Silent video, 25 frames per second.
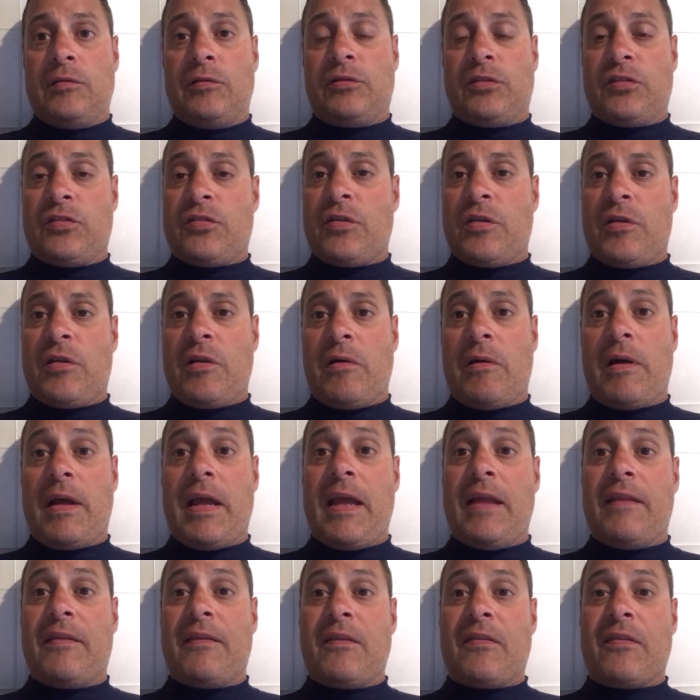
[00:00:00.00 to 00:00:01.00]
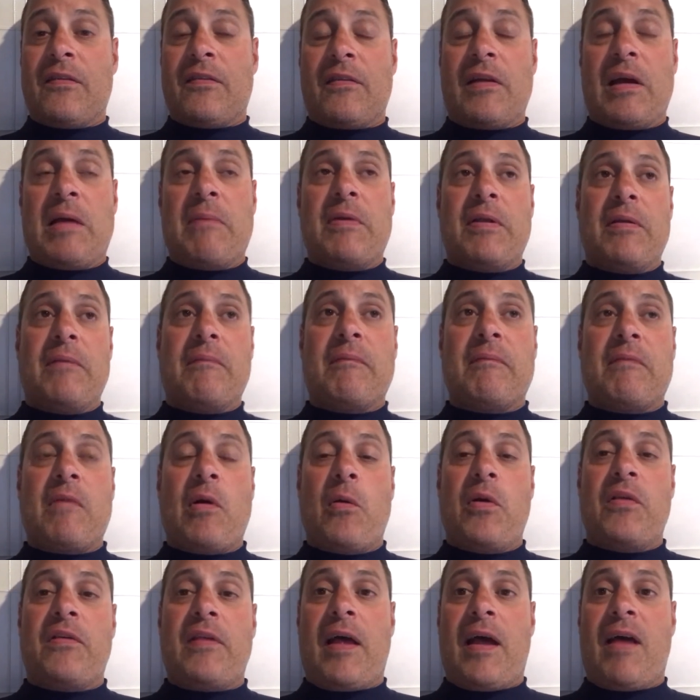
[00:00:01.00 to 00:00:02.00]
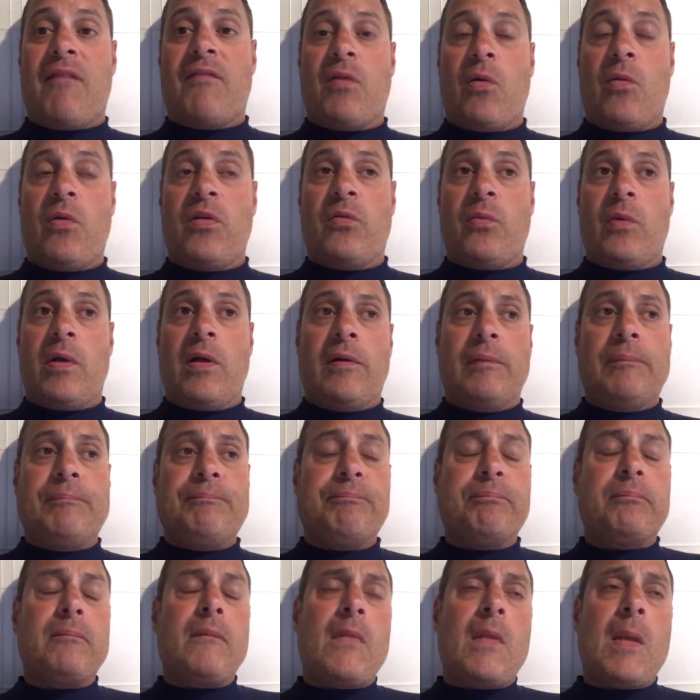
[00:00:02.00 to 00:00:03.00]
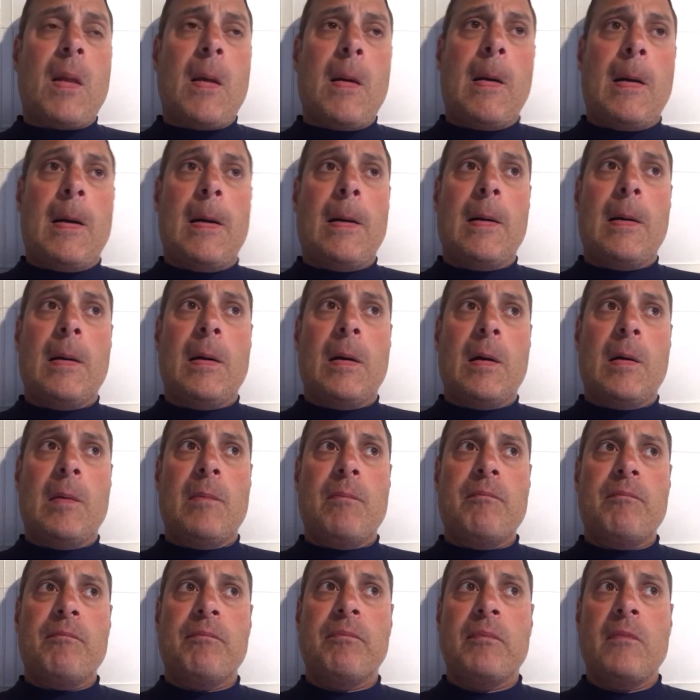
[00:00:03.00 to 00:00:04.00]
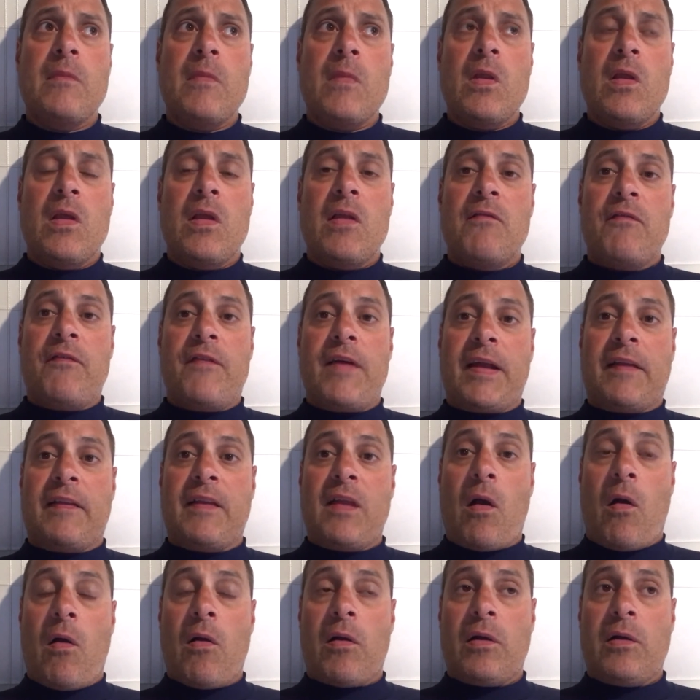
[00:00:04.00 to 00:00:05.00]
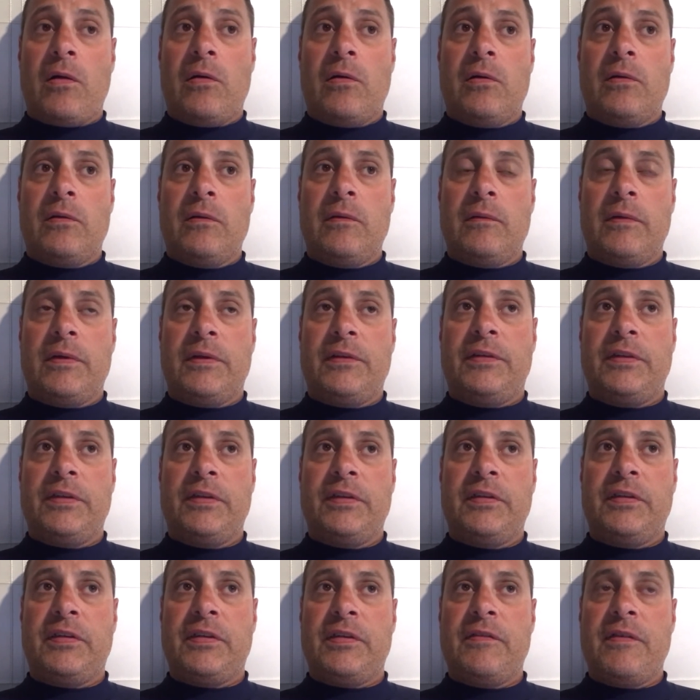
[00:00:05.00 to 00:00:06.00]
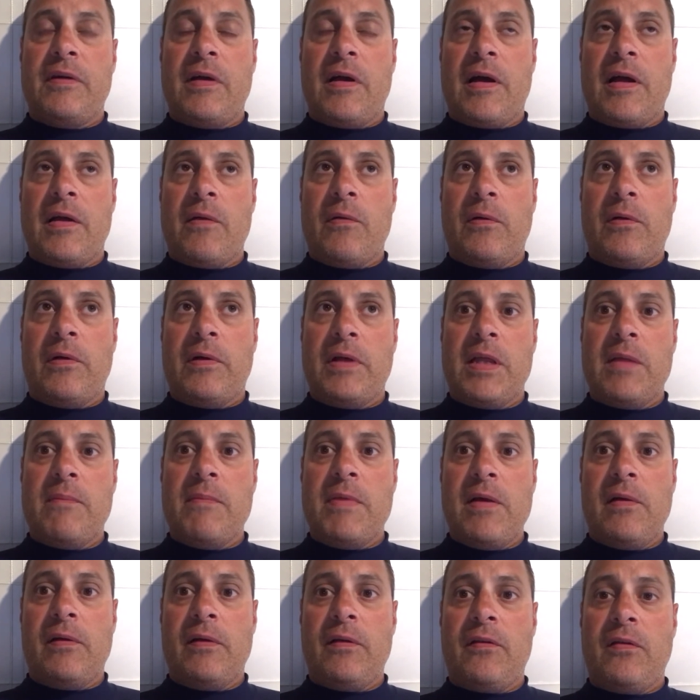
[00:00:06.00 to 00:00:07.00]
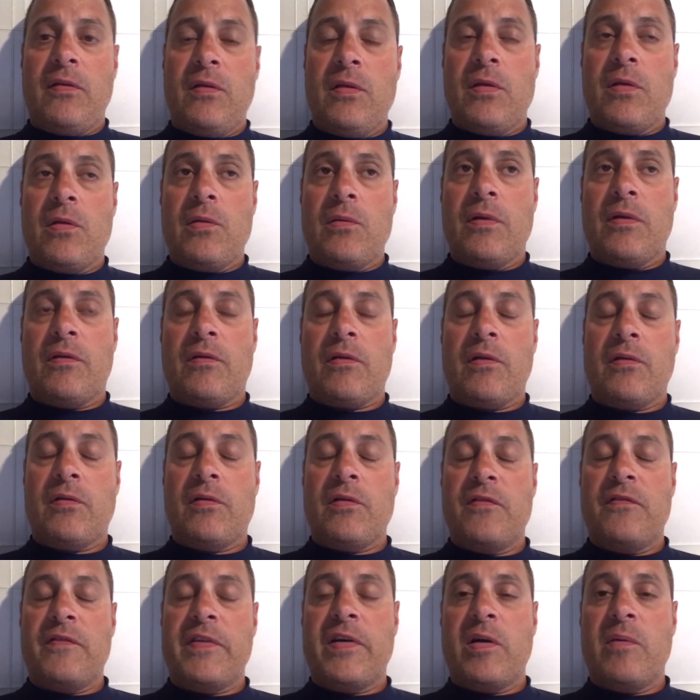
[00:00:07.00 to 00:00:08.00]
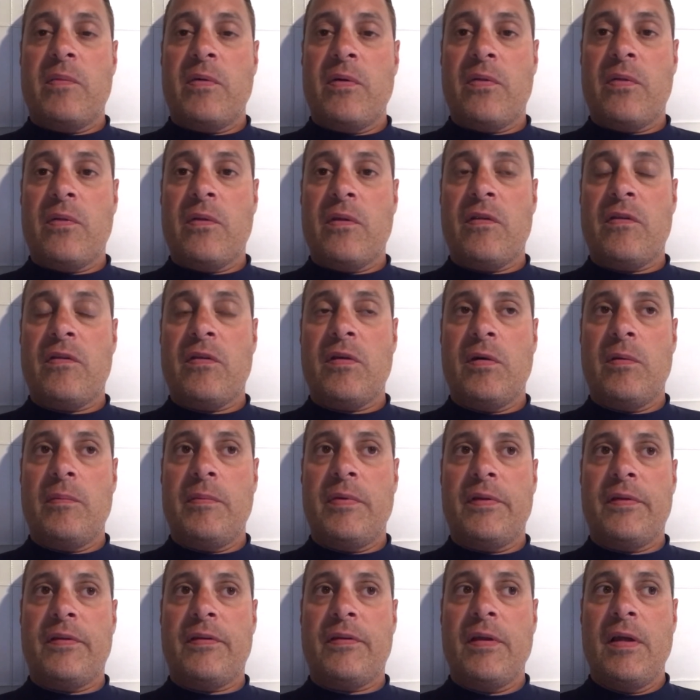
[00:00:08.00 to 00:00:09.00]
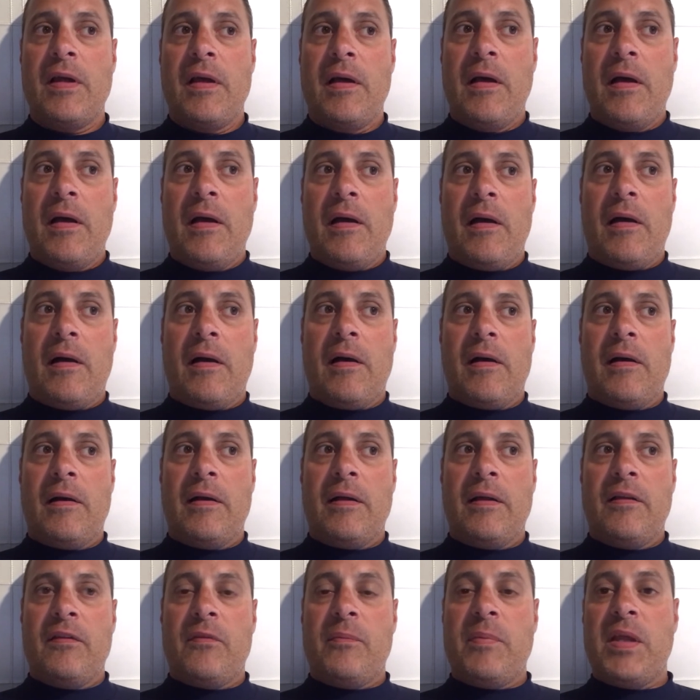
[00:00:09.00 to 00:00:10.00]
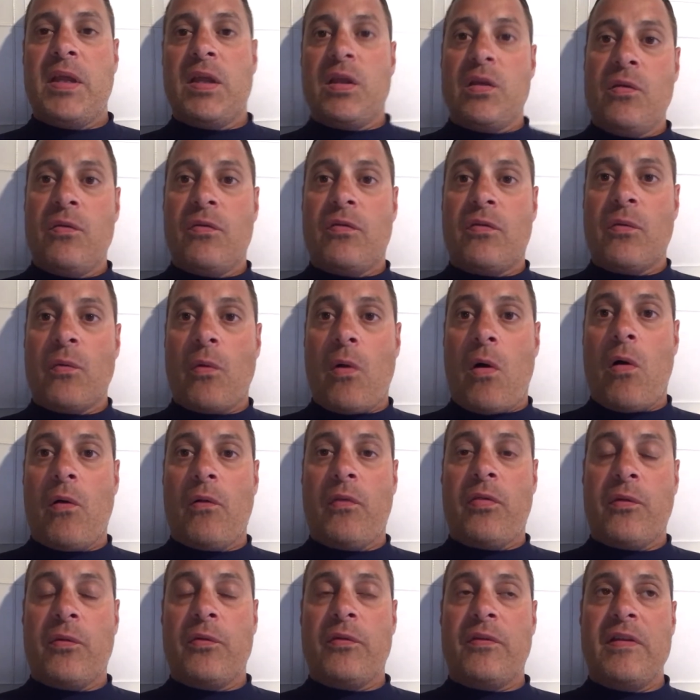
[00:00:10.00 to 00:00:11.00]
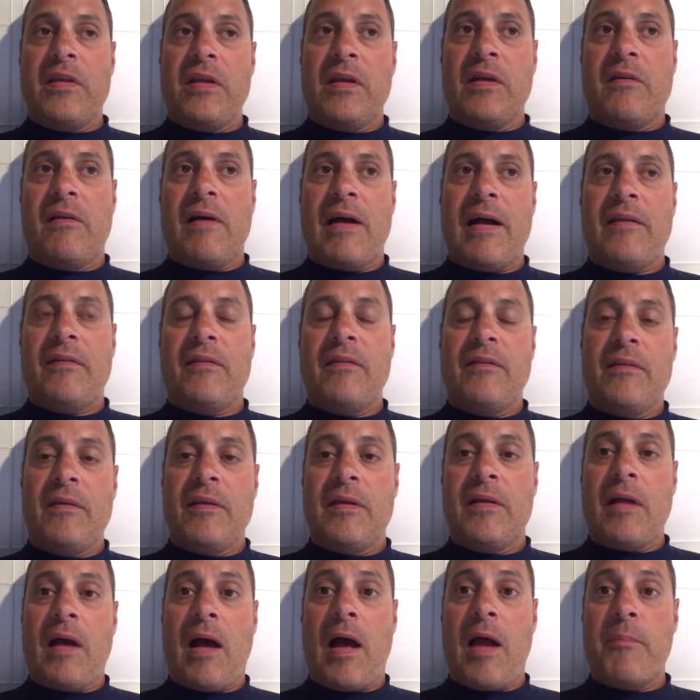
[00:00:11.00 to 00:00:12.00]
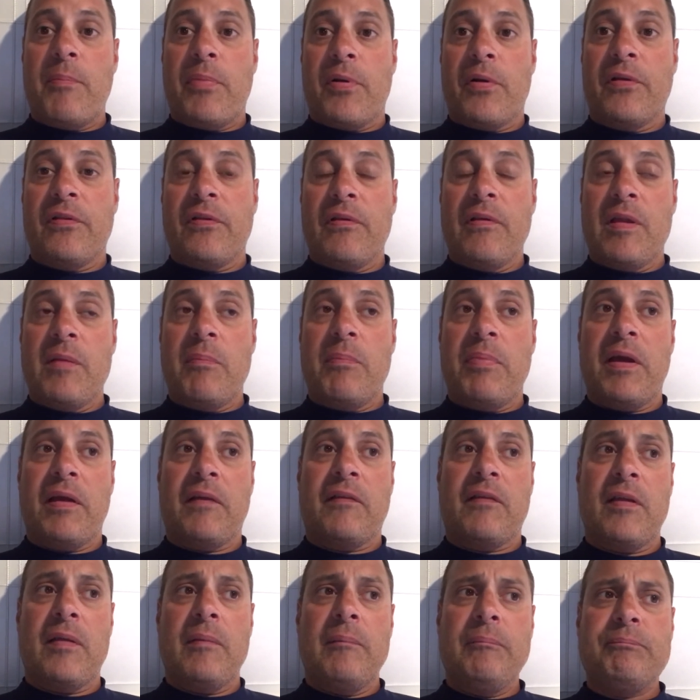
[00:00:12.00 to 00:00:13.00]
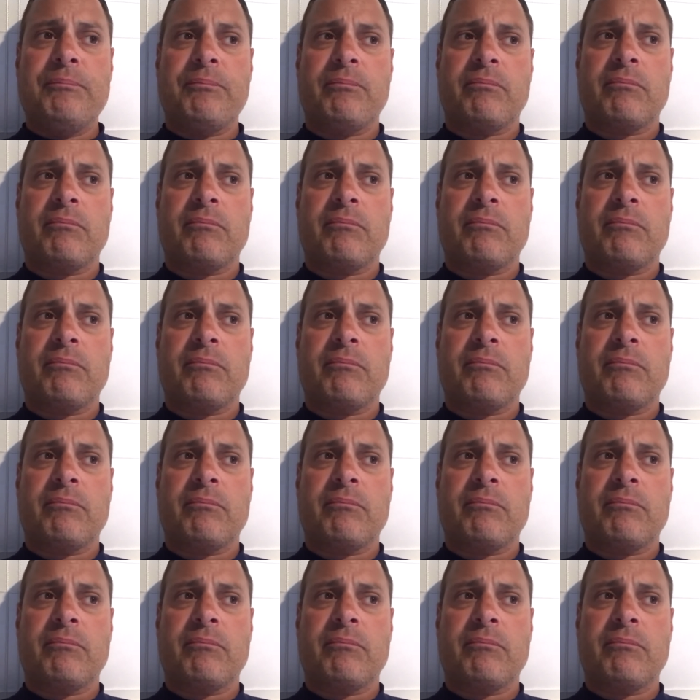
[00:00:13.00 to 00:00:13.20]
Just so you know, I hate this assignment. Always have and always will. In fact, the article, which is, I will email it to you, and it's also available through the syllabus, is being used through all 13 classes, and I personally picked it